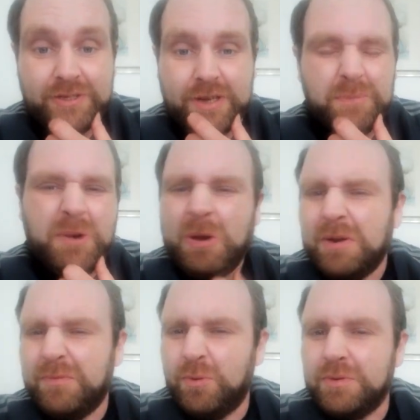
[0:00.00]
You know, Bayern
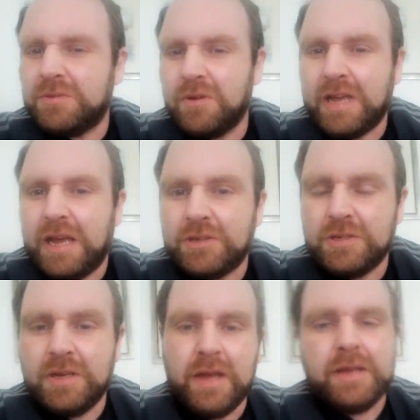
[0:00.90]
have always got cash,
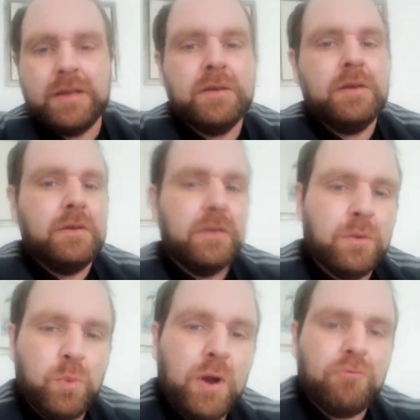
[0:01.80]
haven't they? A
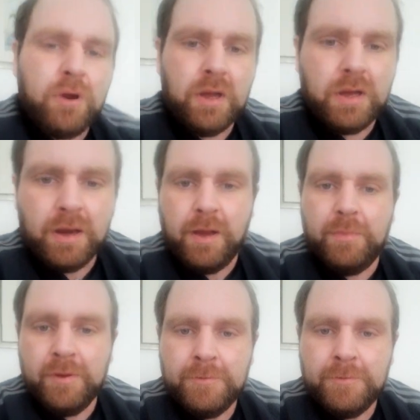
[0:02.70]
well-run club.